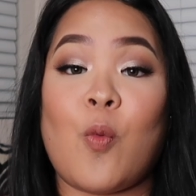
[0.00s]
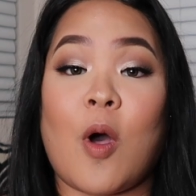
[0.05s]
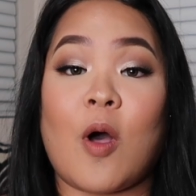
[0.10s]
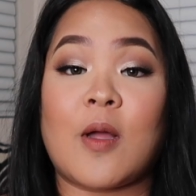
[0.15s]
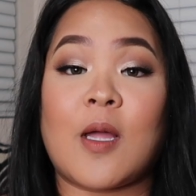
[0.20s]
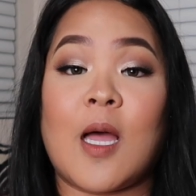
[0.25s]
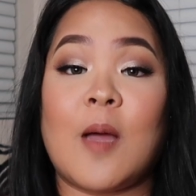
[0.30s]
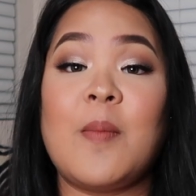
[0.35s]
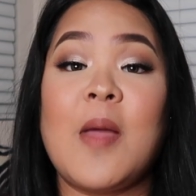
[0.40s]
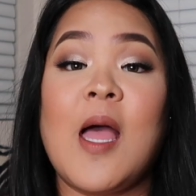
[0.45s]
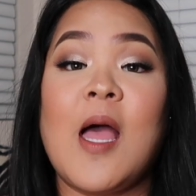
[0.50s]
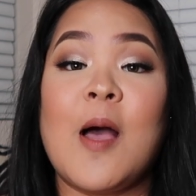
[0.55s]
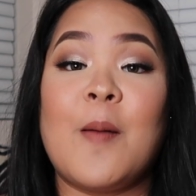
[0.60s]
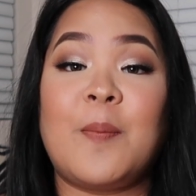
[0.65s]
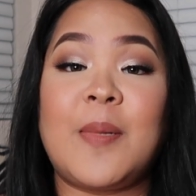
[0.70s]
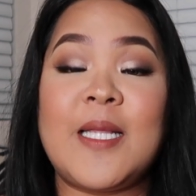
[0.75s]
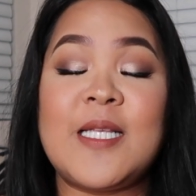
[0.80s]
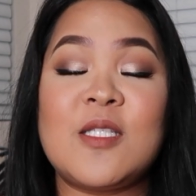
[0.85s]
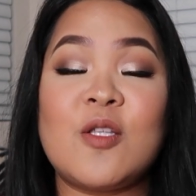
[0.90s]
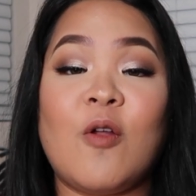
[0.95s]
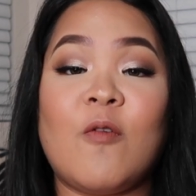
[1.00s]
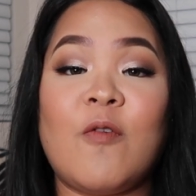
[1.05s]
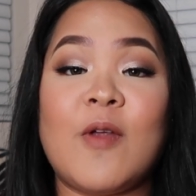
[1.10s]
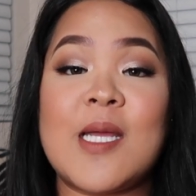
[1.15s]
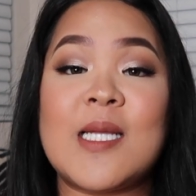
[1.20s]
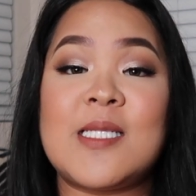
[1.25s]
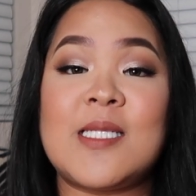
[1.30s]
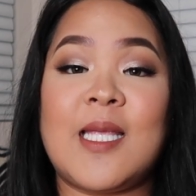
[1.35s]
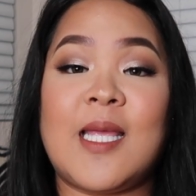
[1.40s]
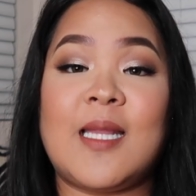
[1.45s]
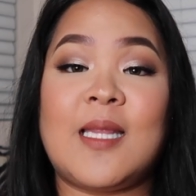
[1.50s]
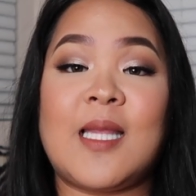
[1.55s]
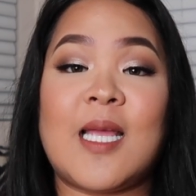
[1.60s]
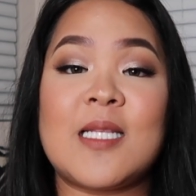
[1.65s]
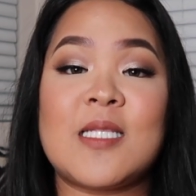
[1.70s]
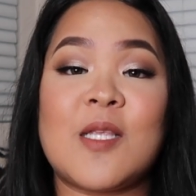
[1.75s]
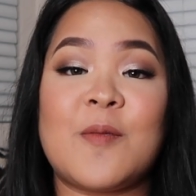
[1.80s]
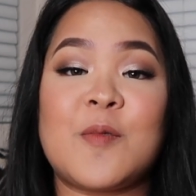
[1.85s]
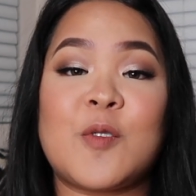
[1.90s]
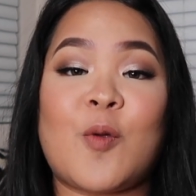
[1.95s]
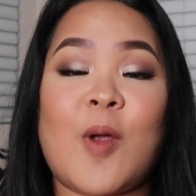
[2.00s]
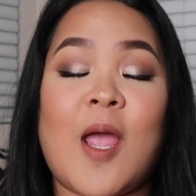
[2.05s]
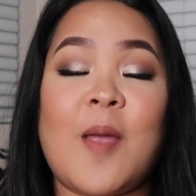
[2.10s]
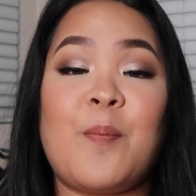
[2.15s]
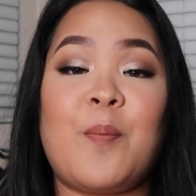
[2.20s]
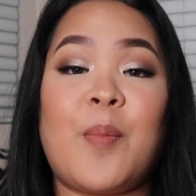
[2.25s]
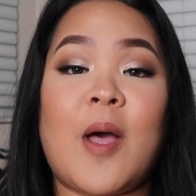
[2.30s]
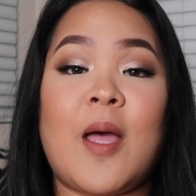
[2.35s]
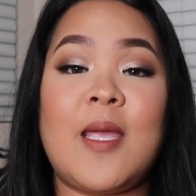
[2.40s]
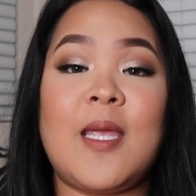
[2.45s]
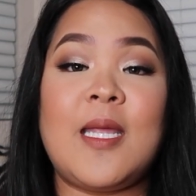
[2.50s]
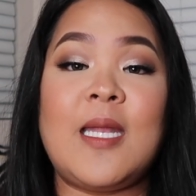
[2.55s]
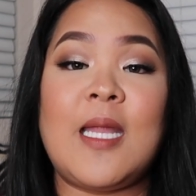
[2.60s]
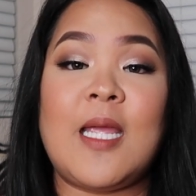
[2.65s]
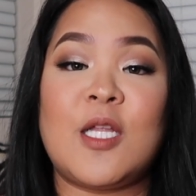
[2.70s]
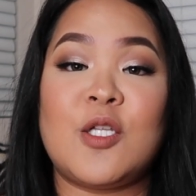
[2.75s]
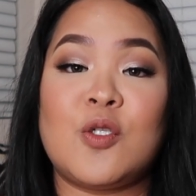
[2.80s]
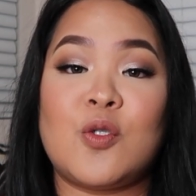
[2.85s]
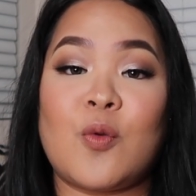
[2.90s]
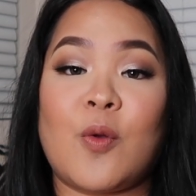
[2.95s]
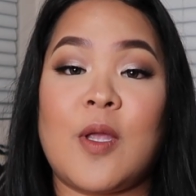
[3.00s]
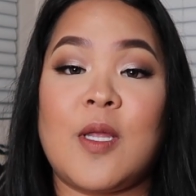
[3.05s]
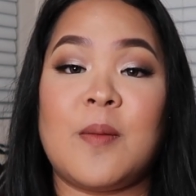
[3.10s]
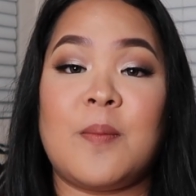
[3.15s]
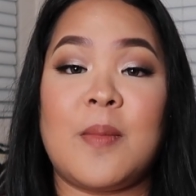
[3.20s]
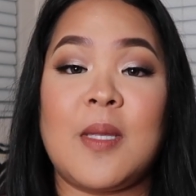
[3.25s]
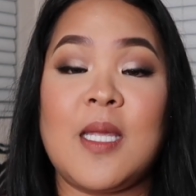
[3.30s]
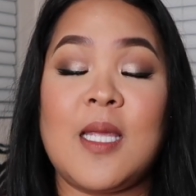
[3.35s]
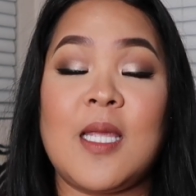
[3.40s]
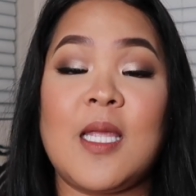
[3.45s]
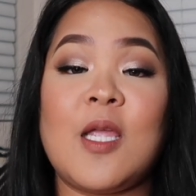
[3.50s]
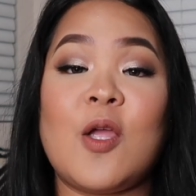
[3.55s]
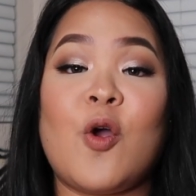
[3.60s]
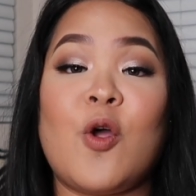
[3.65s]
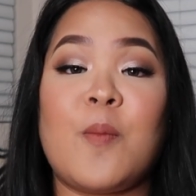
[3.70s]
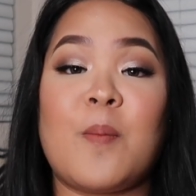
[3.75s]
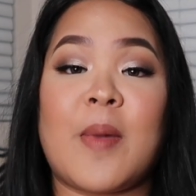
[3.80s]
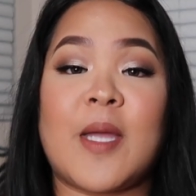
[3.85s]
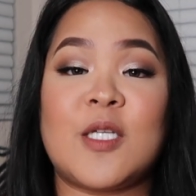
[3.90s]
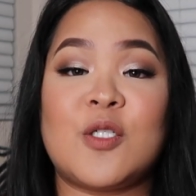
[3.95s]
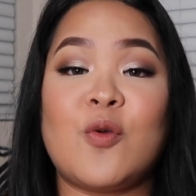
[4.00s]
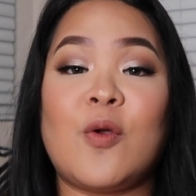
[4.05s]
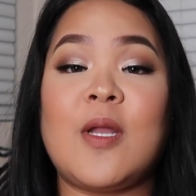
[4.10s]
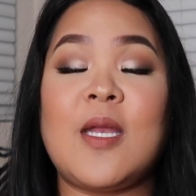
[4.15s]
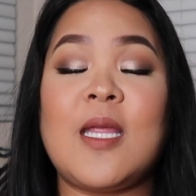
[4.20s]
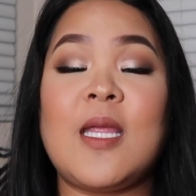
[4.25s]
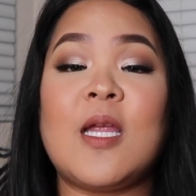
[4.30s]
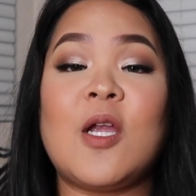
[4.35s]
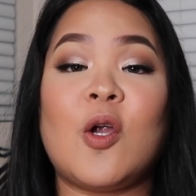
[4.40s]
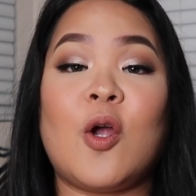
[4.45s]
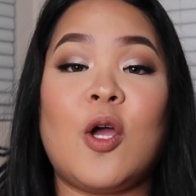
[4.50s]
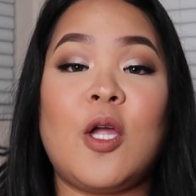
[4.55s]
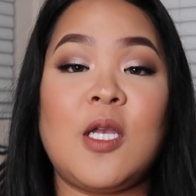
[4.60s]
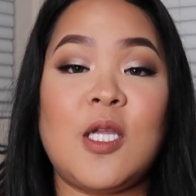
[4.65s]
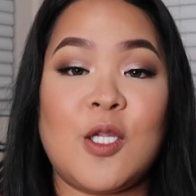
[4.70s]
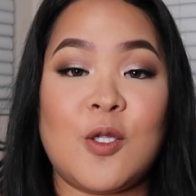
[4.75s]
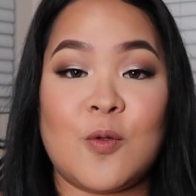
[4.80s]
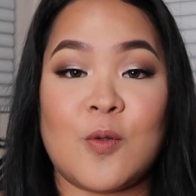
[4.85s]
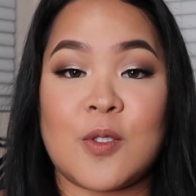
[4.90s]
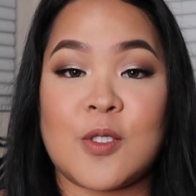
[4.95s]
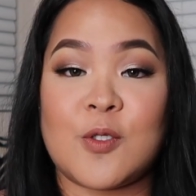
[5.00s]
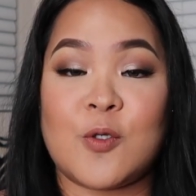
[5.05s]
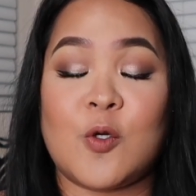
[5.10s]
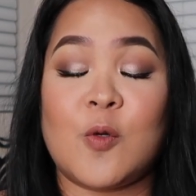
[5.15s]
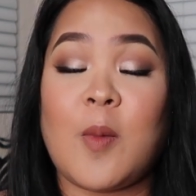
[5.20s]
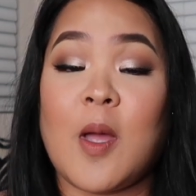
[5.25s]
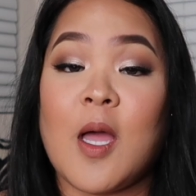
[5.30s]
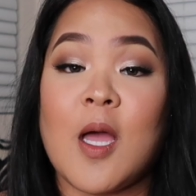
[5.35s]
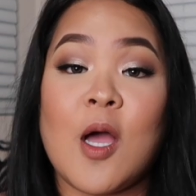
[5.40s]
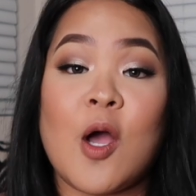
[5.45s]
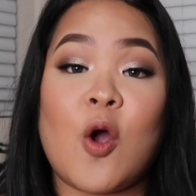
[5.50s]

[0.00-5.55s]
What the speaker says: Welcome. Please don't forget to hit that subscribe button and join me on my journey here on YouTube.